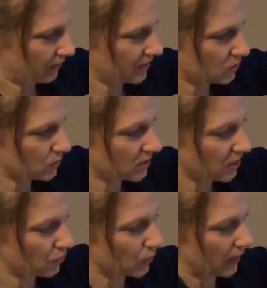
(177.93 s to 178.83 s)
if this was a
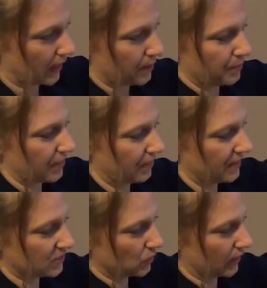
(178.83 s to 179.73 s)
3,
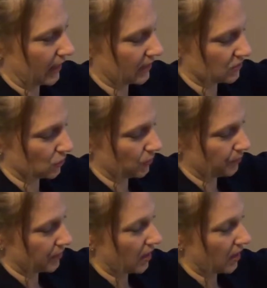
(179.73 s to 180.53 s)
this would cancel.